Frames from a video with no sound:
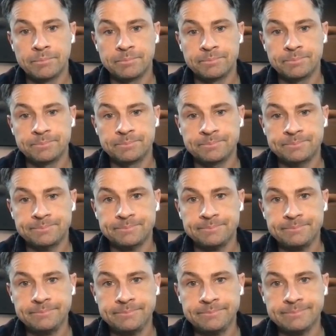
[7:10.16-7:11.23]

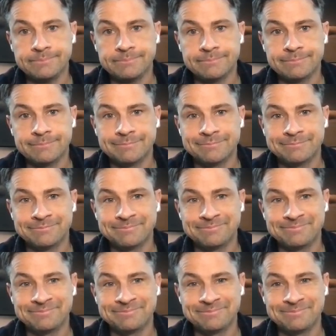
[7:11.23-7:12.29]

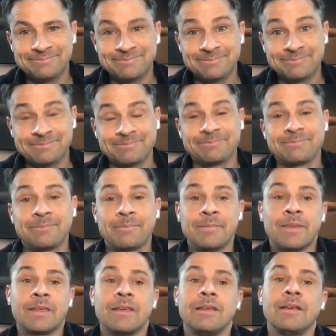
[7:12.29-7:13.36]

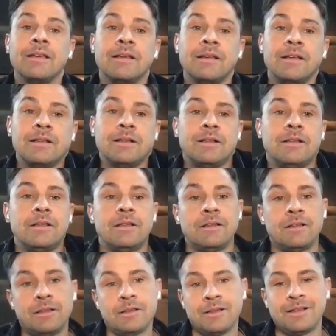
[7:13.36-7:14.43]

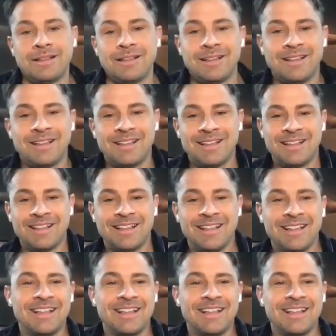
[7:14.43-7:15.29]
[no speech]